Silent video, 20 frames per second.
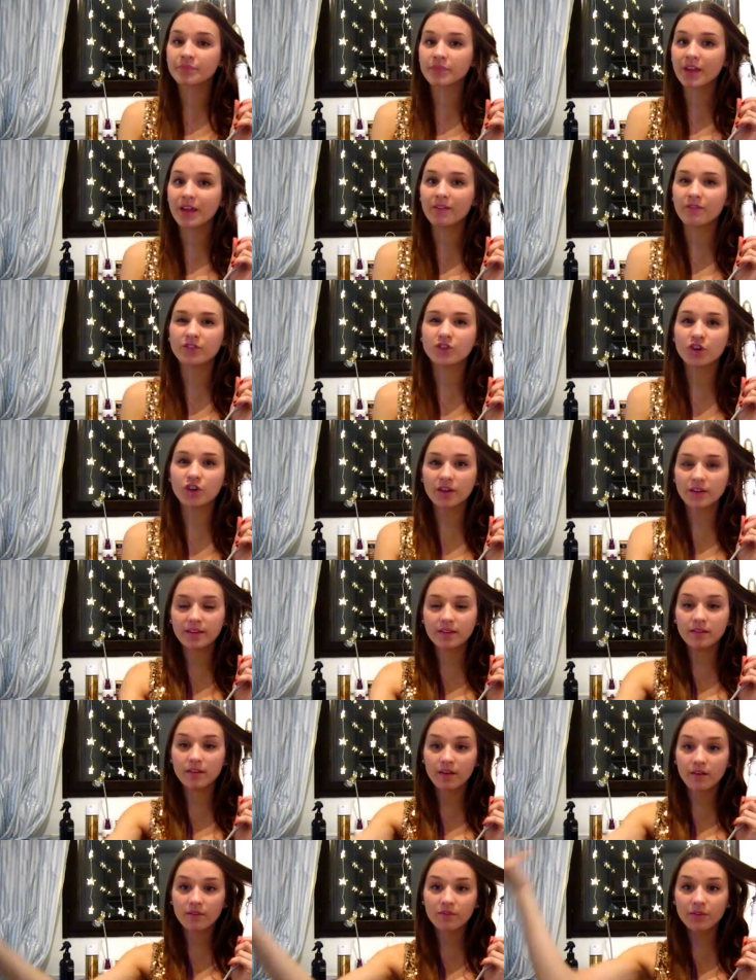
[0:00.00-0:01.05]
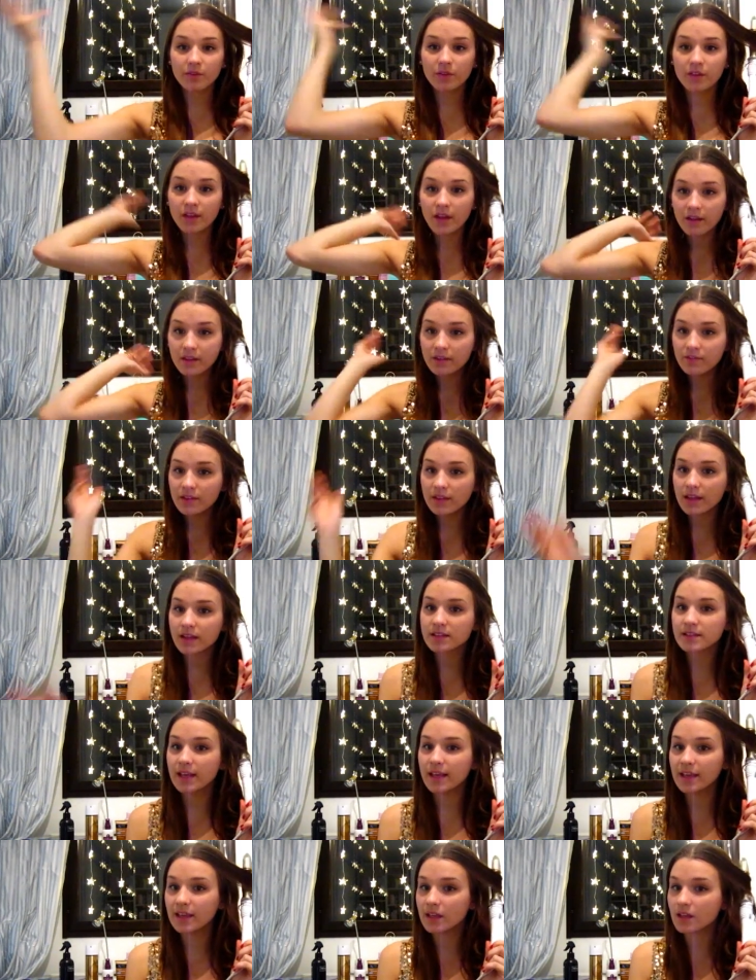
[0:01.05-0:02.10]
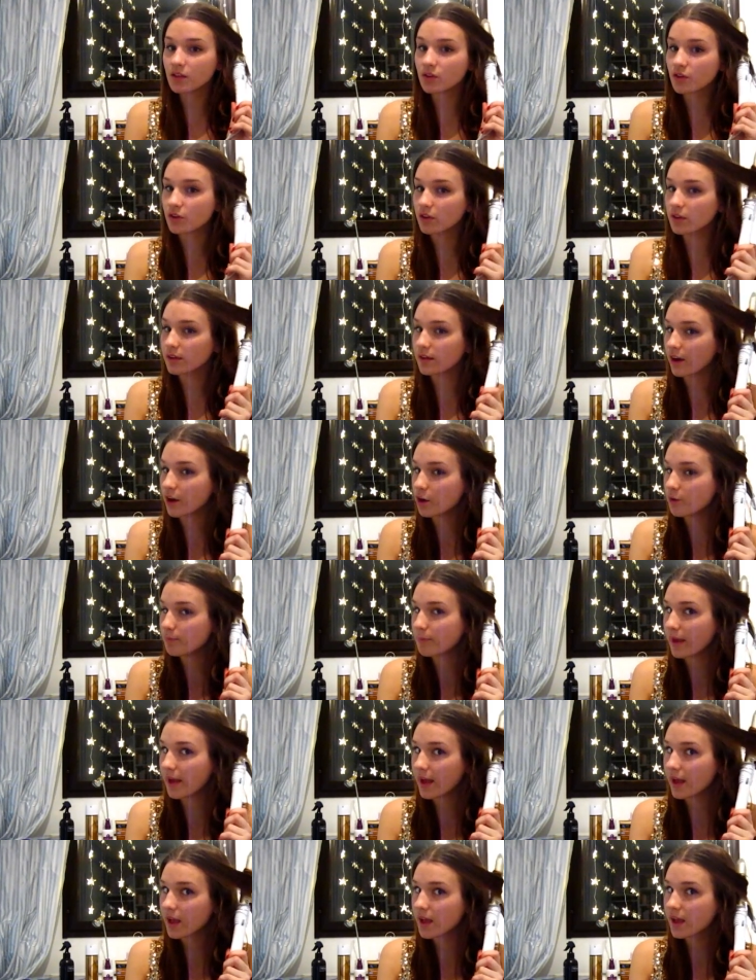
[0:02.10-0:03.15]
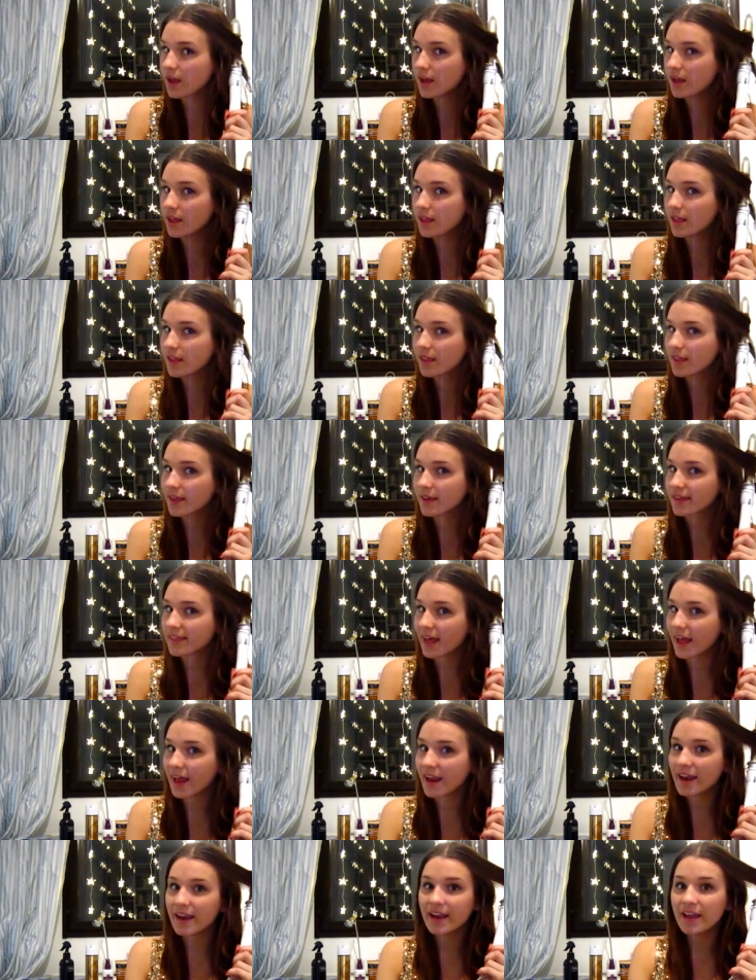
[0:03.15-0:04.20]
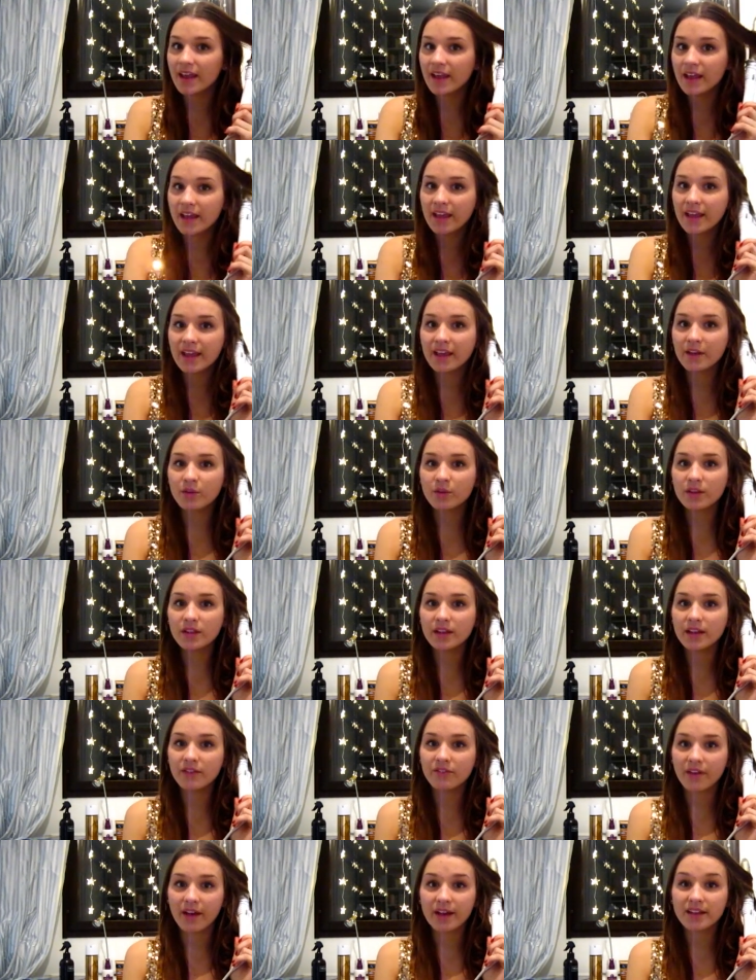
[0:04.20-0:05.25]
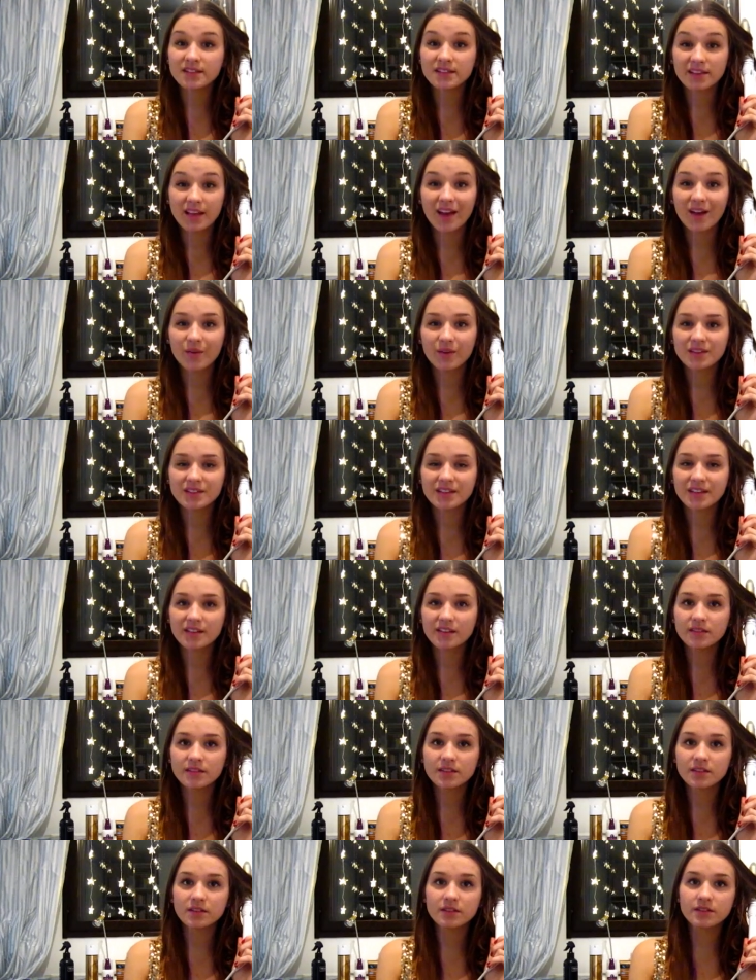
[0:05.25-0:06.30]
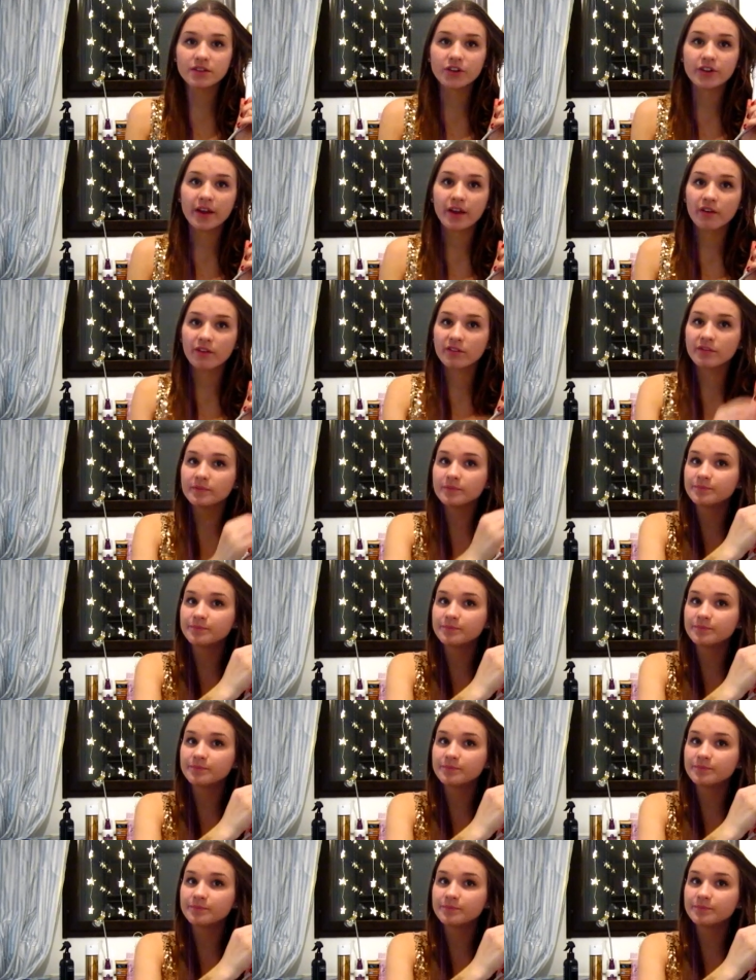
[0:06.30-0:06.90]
Kind of turns, even like taking the curling iron back like that, it really affects how it's going to turn out.